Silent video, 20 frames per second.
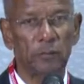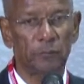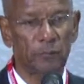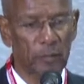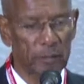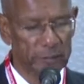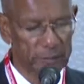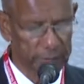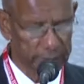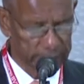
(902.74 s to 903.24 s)

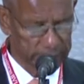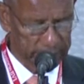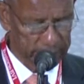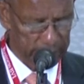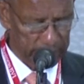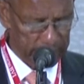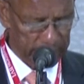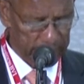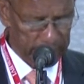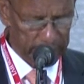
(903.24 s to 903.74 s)
projects,
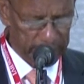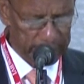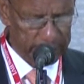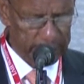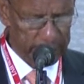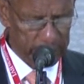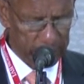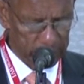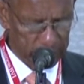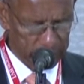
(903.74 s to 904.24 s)

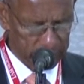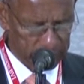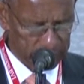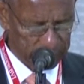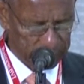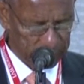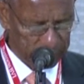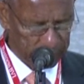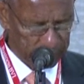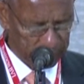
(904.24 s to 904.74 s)
etc.
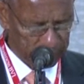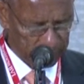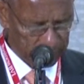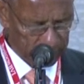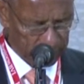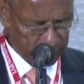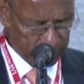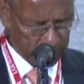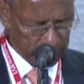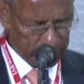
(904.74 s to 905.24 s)

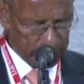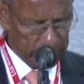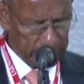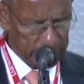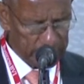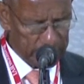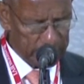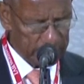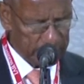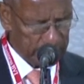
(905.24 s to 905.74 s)

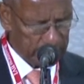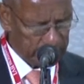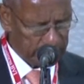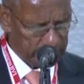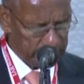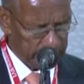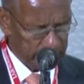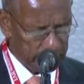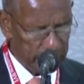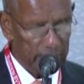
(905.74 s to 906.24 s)

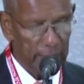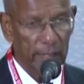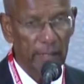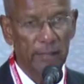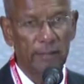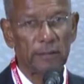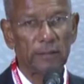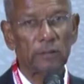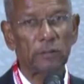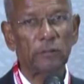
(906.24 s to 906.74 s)
Essentially,
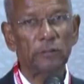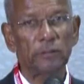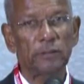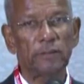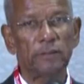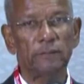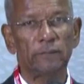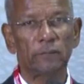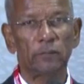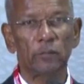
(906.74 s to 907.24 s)
an
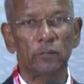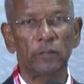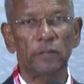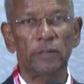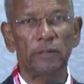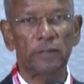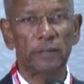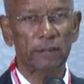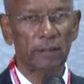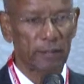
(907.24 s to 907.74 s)
inclusive,
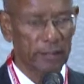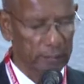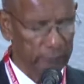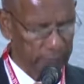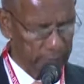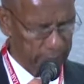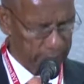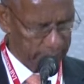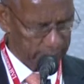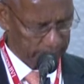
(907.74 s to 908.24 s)
growing
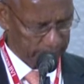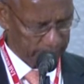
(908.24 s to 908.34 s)
economy.